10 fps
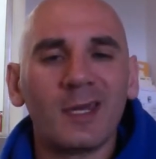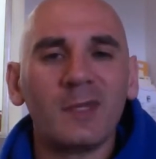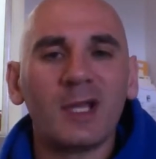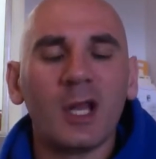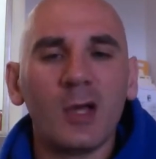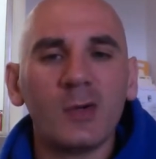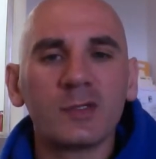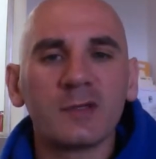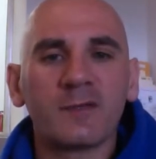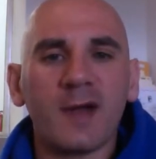going to be
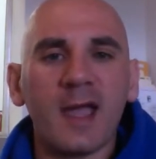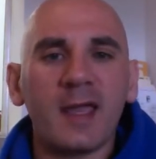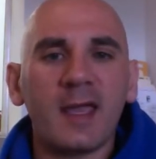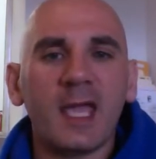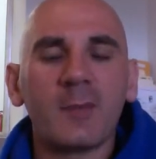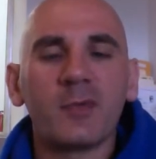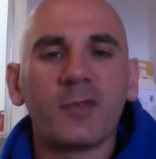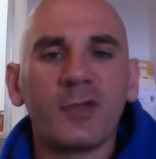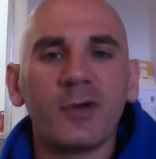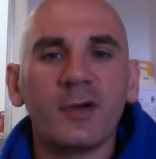closed Friday, April
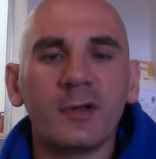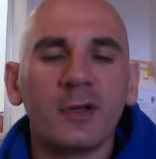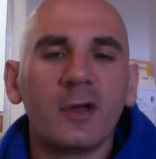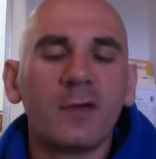3rd,